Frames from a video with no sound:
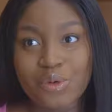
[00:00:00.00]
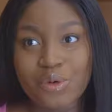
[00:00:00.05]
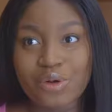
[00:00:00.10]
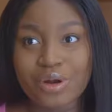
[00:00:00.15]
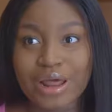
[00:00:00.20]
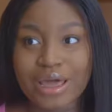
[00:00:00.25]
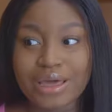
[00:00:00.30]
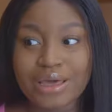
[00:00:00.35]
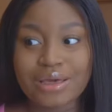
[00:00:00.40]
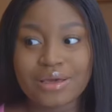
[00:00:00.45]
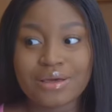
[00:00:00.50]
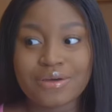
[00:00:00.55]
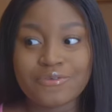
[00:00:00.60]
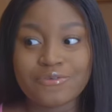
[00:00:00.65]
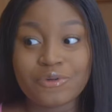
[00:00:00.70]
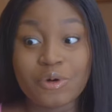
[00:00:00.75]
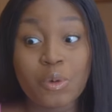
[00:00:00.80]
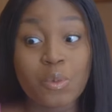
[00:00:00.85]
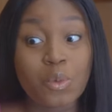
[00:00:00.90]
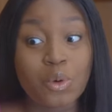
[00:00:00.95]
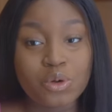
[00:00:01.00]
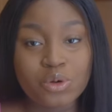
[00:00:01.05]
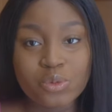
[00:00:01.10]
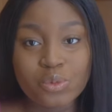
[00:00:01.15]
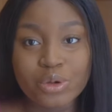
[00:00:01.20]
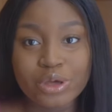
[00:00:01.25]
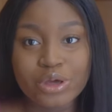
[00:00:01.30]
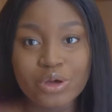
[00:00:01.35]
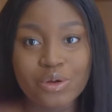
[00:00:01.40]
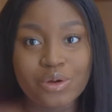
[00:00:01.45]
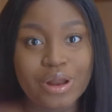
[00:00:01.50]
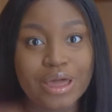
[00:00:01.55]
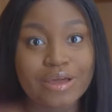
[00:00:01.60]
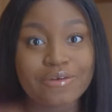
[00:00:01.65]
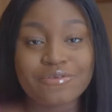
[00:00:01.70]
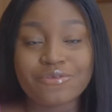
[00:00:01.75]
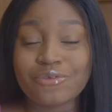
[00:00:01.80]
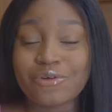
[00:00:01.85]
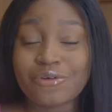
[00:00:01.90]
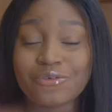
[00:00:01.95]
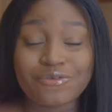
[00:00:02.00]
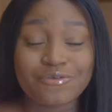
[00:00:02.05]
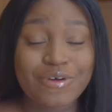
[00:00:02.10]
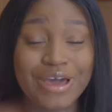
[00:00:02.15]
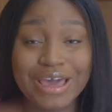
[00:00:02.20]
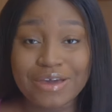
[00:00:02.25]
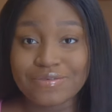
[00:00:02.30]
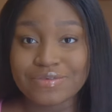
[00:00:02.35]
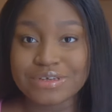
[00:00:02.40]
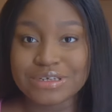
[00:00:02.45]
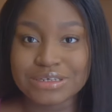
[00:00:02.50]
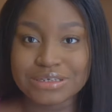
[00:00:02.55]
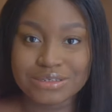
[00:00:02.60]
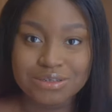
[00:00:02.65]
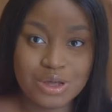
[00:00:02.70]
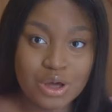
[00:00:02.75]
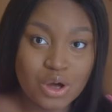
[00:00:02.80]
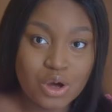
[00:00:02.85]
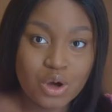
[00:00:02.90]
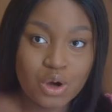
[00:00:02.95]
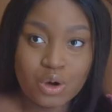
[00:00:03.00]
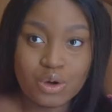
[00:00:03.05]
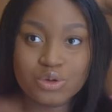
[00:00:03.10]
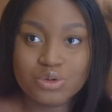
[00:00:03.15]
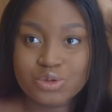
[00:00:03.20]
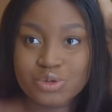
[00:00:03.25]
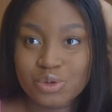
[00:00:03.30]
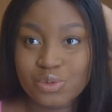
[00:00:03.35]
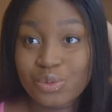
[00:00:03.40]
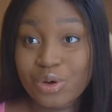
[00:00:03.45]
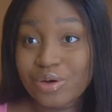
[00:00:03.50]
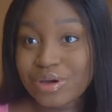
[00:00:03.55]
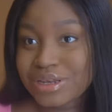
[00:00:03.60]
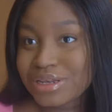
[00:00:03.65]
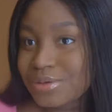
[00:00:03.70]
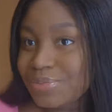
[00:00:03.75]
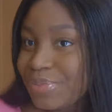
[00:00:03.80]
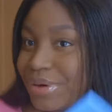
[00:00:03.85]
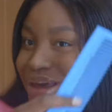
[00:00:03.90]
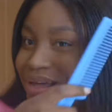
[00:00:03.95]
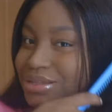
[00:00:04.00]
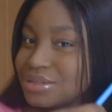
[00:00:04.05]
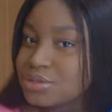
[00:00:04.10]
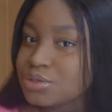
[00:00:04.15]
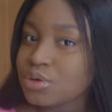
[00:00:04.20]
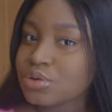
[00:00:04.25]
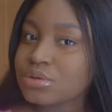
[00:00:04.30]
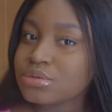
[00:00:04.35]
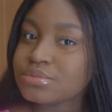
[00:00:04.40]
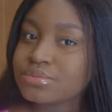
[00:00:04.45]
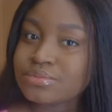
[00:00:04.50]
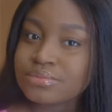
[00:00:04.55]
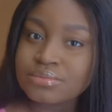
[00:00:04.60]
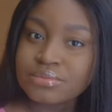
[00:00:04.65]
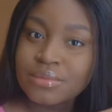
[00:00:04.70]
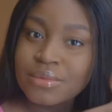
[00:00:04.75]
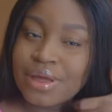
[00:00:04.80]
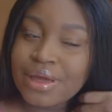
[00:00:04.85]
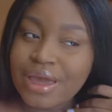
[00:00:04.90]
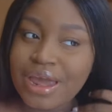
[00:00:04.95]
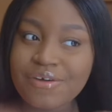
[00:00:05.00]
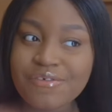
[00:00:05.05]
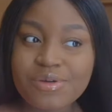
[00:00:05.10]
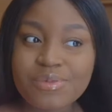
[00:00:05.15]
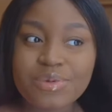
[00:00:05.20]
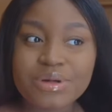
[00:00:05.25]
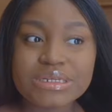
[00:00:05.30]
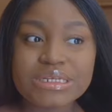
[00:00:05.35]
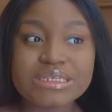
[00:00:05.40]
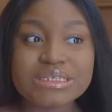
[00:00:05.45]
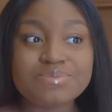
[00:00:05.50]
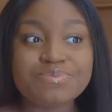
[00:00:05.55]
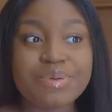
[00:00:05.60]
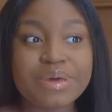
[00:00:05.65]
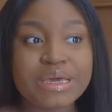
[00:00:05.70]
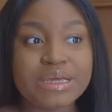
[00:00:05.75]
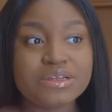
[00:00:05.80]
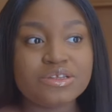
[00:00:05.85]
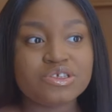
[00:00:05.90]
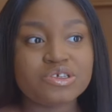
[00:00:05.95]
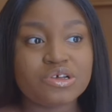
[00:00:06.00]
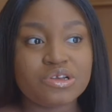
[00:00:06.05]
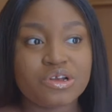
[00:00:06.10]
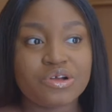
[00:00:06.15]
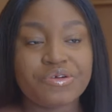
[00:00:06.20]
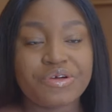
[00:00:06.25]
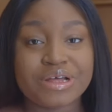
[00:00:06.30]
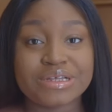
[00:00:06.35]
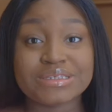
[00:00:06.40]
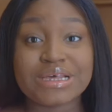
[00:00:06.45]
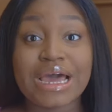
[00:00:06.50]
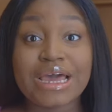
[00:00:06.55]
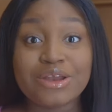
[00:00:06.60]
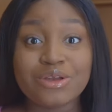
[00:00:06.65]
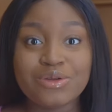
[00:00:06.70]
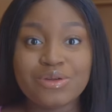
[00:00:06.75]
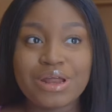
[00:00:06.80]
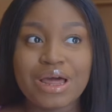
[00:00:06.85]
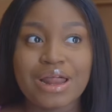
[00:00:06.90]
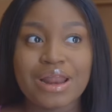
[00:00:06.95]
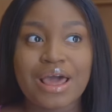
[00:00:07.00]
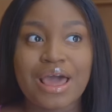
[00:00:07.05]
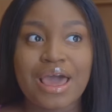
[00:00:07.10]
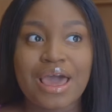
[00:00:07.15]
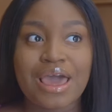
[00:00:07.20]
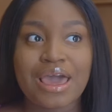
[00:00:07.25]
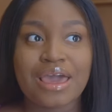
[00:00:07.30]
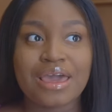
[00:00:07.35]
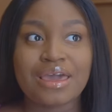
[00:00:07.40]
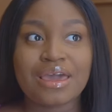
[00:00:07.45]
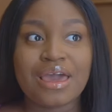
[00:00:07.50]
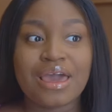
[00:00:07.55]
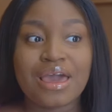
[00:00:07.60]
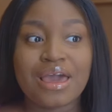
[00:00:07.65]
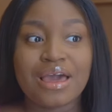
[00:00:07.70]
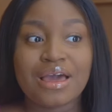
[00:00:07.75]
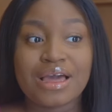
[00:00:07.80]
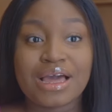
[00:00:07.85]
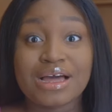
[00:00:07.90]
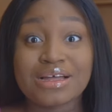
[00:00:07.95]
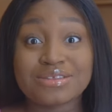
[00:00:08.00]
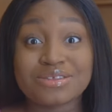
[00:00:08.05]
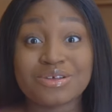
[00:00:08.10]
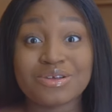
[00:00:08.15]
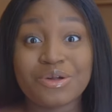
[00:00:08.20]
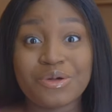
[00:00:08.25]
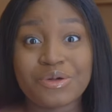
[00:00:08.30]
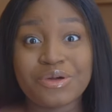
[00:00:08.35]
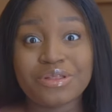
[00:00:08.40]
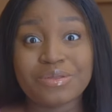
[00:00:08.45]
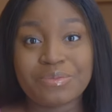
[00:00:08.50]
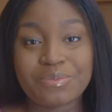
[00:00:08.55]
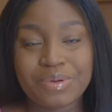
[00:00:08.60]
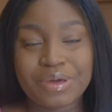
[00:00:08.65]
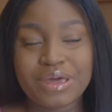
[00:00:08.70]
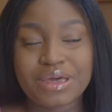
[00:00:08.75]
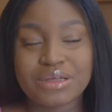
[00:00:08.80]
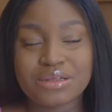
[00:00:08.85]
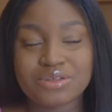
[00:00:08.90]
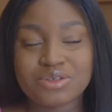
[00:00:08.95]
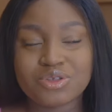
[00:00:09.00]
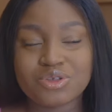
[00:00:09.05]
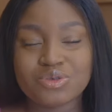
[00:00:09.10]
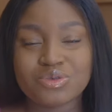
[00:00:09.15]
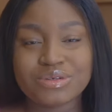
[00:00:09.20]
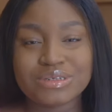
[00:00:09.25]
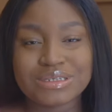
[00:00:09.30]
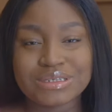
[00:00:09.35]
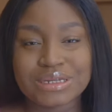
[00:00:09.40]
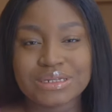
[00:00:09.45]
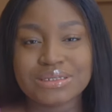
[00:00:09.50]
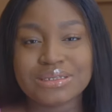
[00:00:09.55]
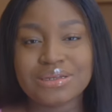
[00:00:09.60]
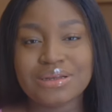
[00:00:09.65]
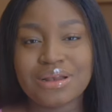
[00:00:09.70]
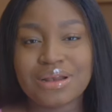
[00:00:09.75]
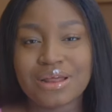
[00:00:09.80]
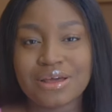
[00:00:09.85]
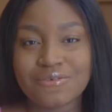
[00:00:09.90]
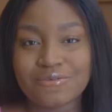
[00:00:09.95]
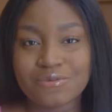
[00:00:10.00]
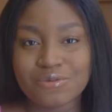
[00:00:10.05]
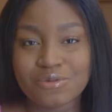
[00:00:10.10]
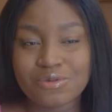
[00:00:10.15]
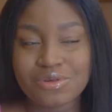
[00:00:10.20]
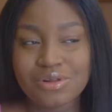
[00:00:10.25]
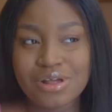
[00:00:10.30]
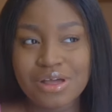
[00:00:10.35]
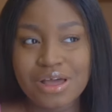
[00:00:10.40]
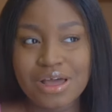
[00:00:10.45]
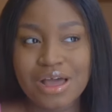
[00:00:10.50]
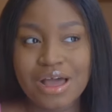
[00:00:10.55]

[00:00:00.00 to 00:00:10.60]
or like for 1 week or like for 5 days or so. Well, it depends on everybody's pain tolerance. I know that I can tolerate pain to a certain level.